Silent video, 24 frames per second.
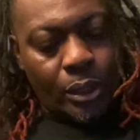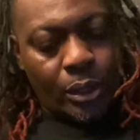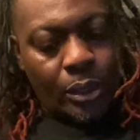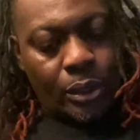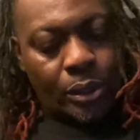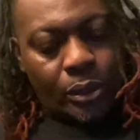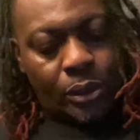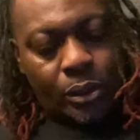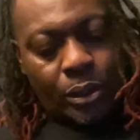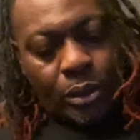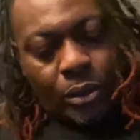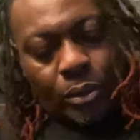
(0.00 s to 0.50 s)

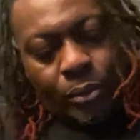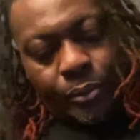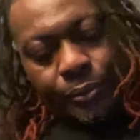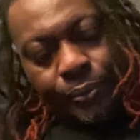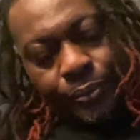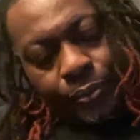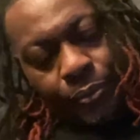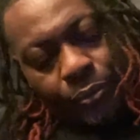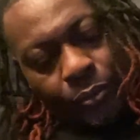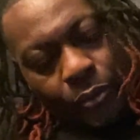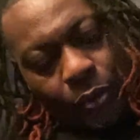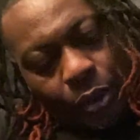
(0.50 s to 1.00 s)
So
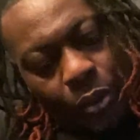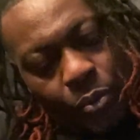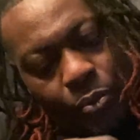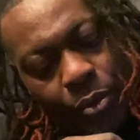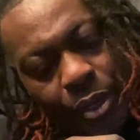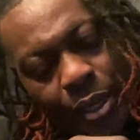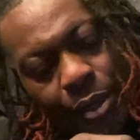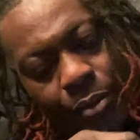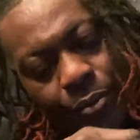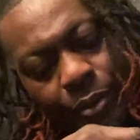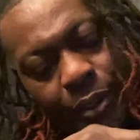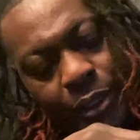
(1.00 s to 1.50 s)
we
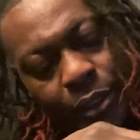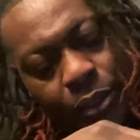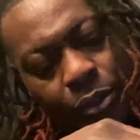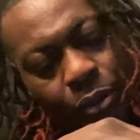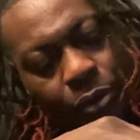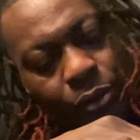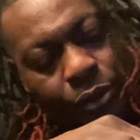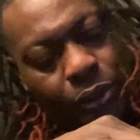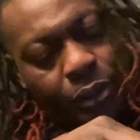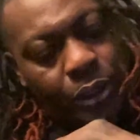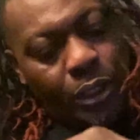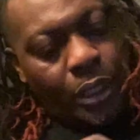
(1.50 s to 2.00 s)
just gonna
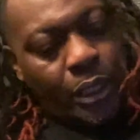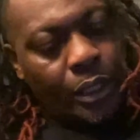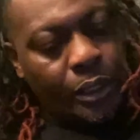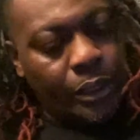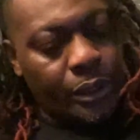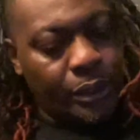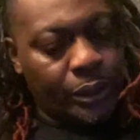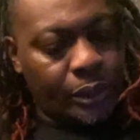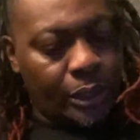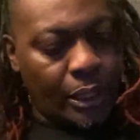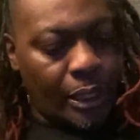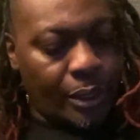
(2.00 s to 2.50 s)
snug
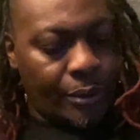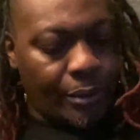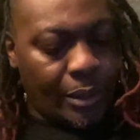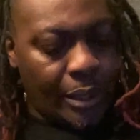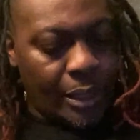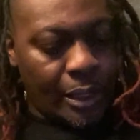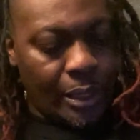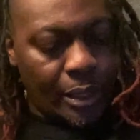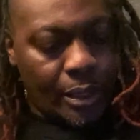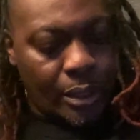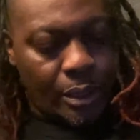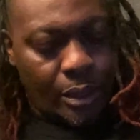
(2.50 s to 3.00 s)
this thing right
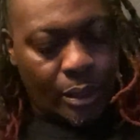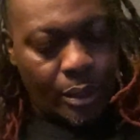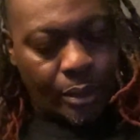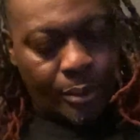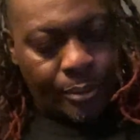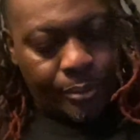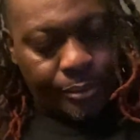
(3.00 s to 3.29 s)
here up.